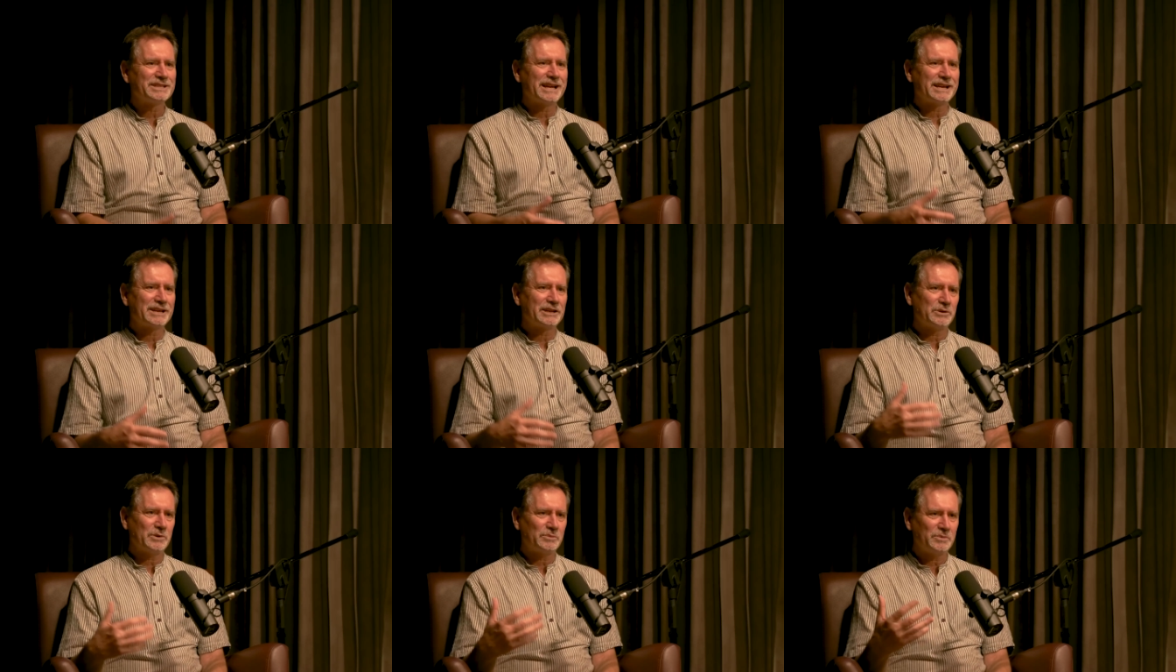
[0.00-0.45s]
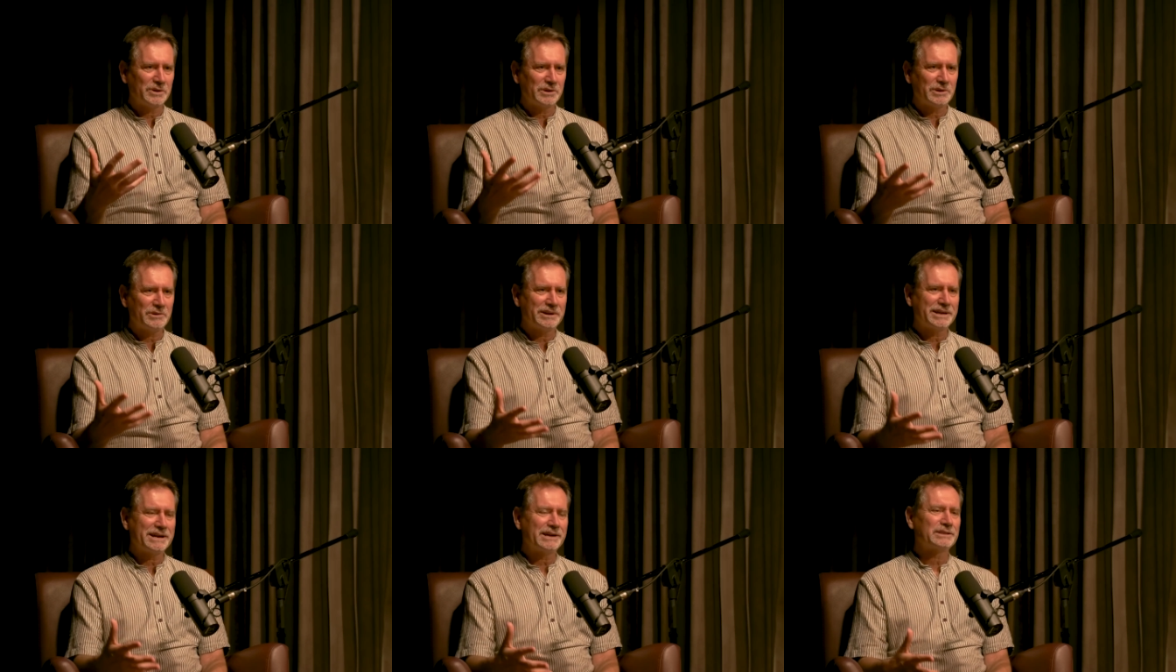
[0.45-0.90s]
like, you know, we're
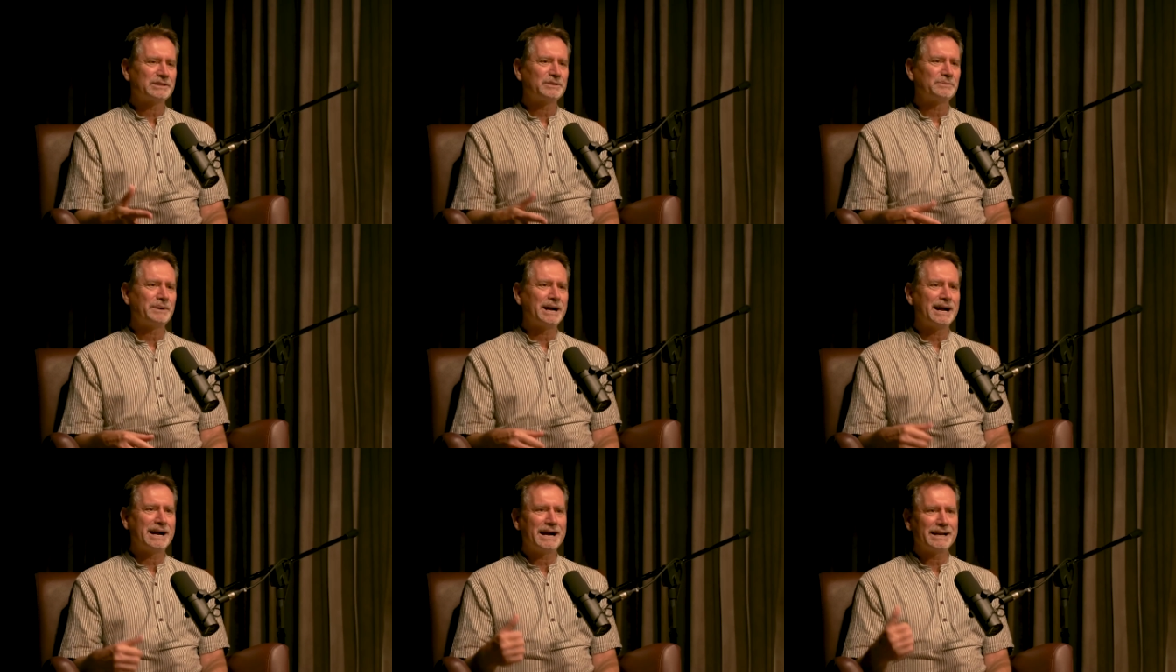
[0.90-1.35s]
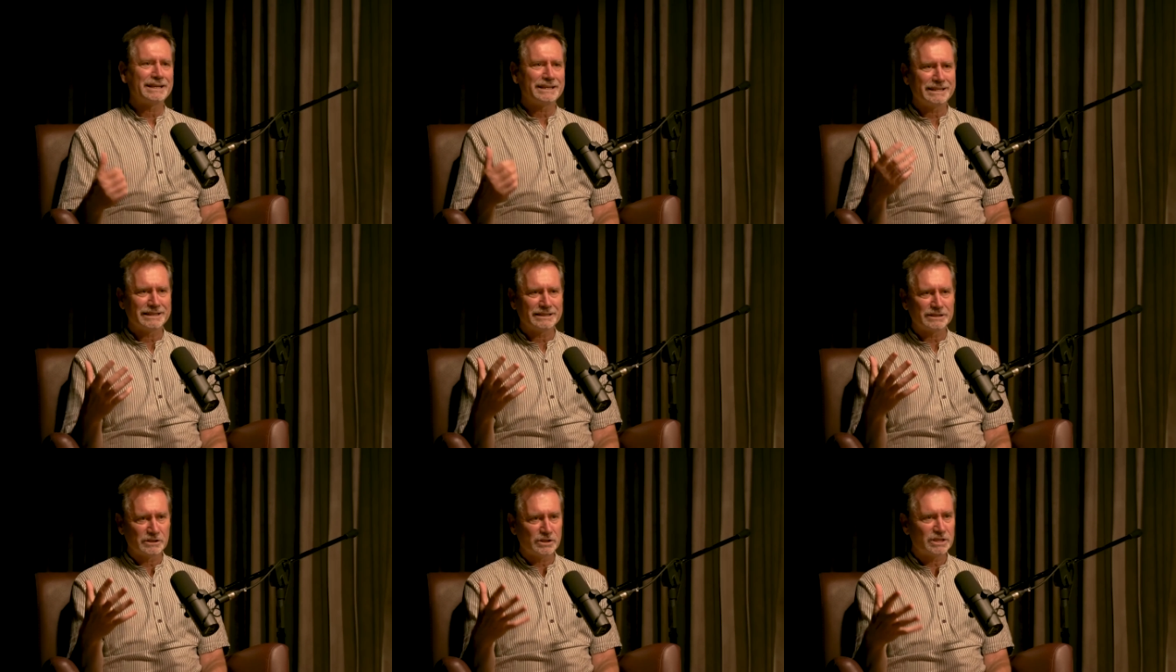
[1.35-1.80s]
going out to
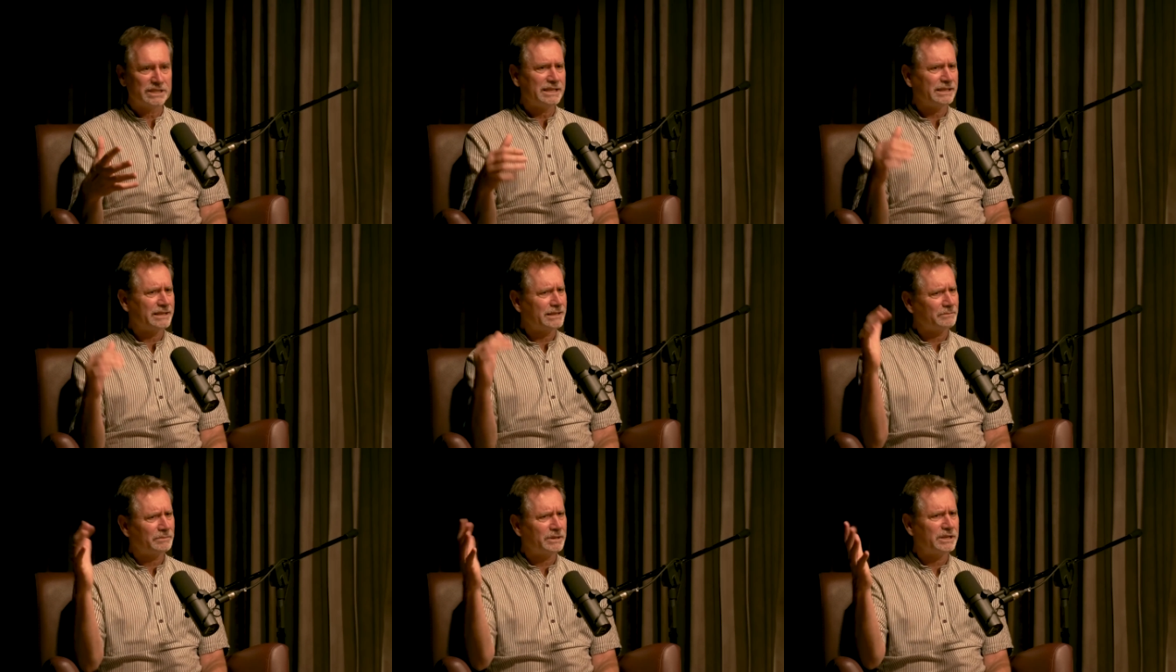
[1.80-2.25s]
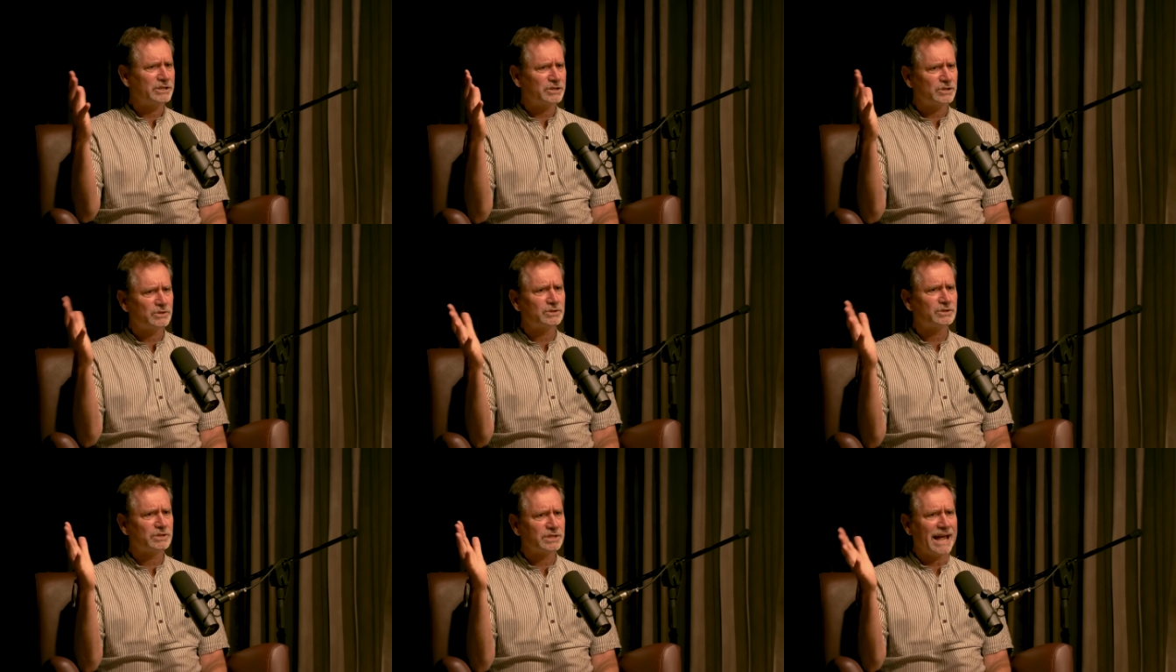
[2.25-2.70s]
party and seeking
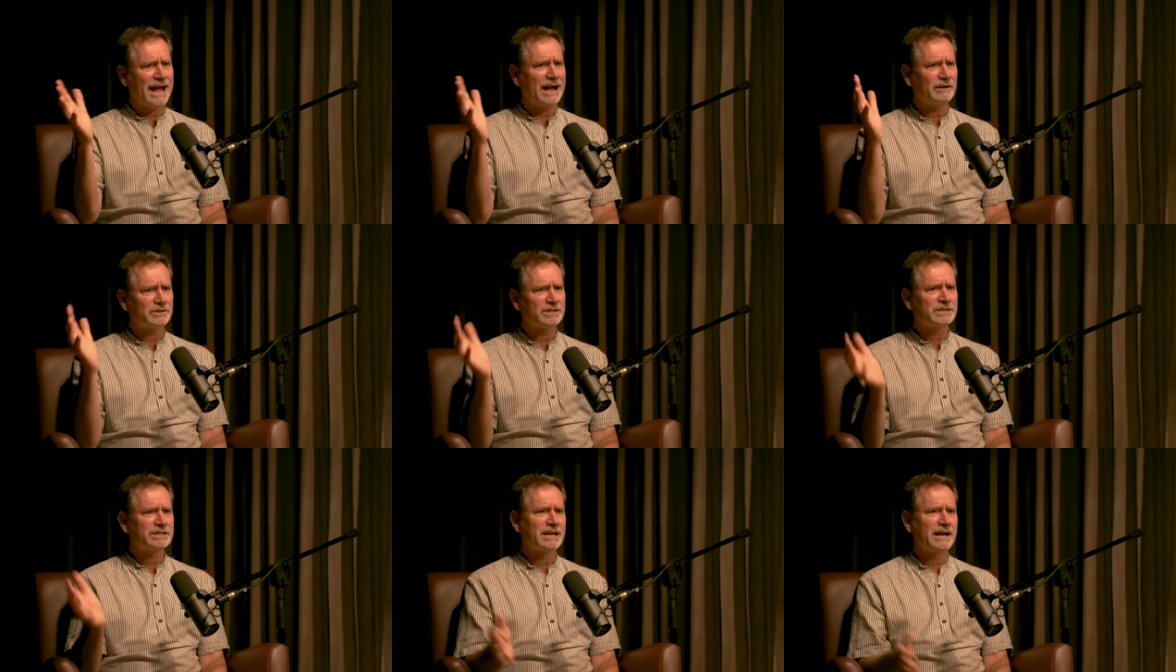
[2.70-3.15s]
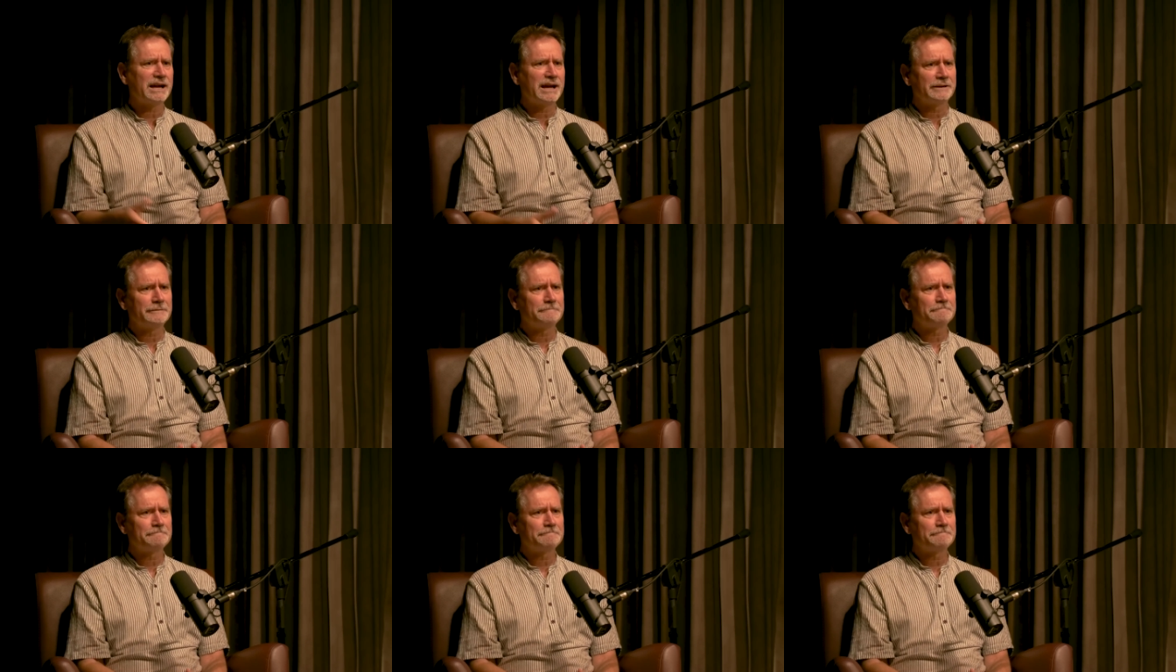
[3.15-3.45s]
pleasures outside.